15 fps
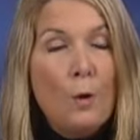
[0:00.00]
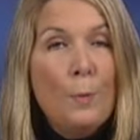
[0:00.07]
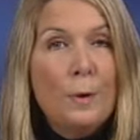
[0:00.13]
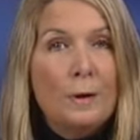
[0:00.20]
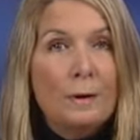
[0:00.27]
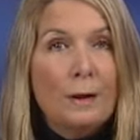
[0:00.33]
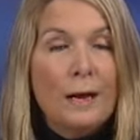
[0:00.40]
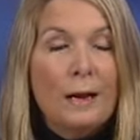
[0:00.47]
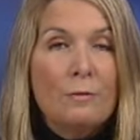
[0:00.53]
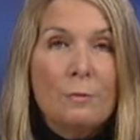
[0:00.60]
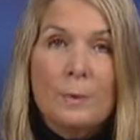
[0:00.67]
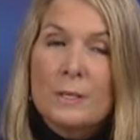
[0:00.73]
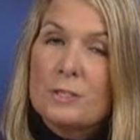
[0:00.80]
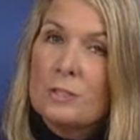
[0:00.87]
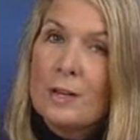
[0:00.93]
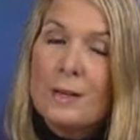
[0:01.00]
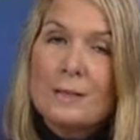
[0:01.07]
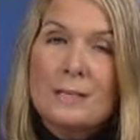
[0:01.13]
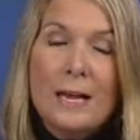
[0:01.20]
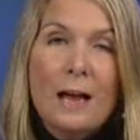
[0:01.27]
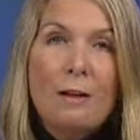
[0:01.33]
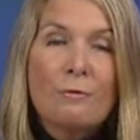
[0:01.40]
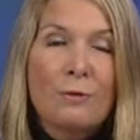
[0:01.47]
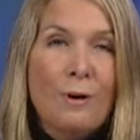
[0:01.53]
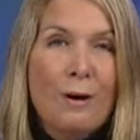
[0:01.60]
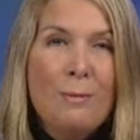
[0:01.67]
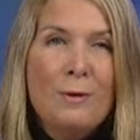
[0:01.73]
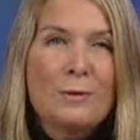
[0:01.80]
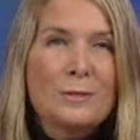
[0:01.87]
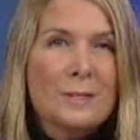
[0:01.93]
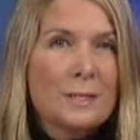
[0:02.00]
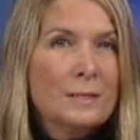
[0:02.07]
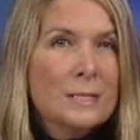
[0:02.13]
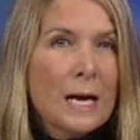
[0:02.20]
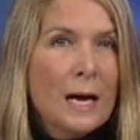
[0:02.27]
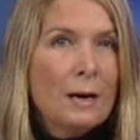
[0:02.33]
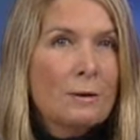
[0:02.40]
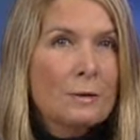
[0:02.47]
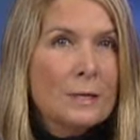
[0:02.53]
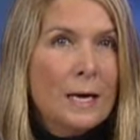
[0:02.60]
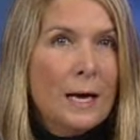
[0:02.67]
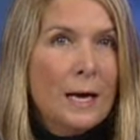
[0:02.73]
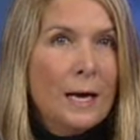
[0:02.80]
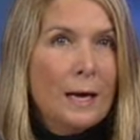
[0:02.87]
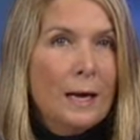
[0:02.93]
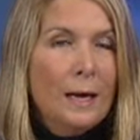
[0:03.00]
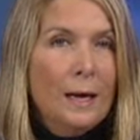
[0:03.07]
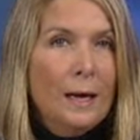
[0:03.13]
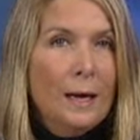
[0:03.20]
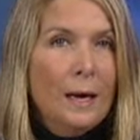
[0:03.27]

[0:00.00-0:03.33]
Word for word: open tonight after being shut down for almost the entire day.